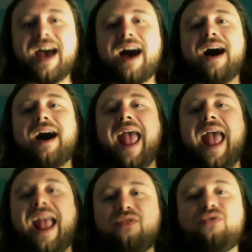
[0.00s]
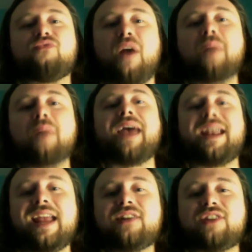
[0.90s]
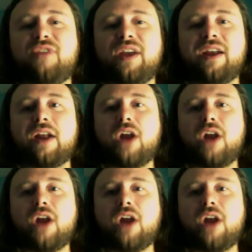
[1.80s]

And from that hint, they figured out,